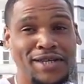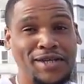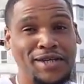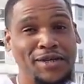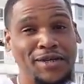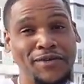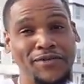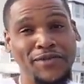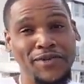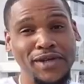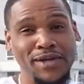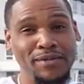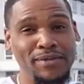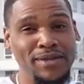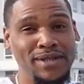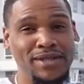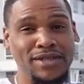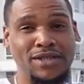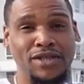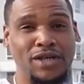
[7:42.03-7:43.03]
You feel
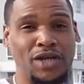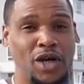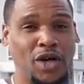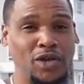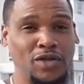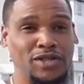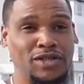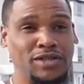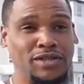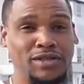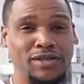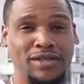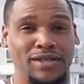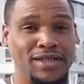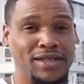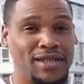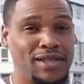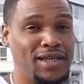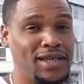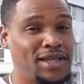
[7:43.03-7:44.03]
me? It's a culture.
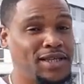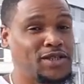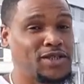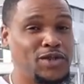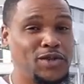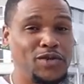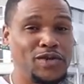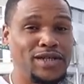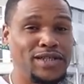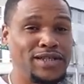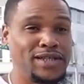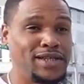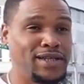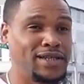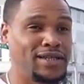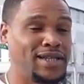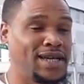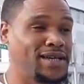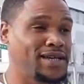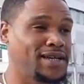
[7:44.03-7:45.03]
Get to it,
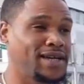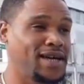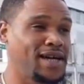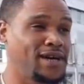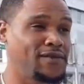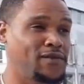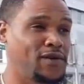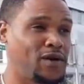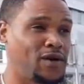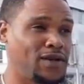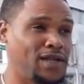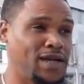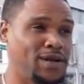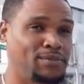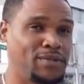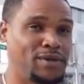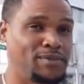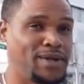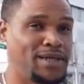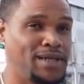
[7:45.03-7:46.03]
nigga. They could have all that,
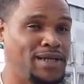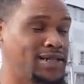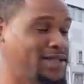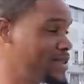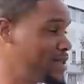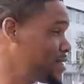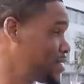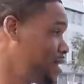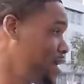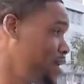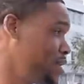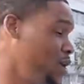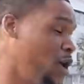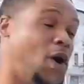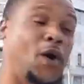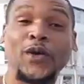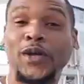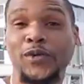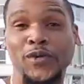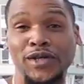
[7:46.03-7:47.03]
but this ain't the
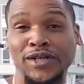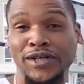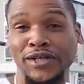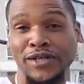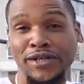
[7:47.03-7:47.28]
only one.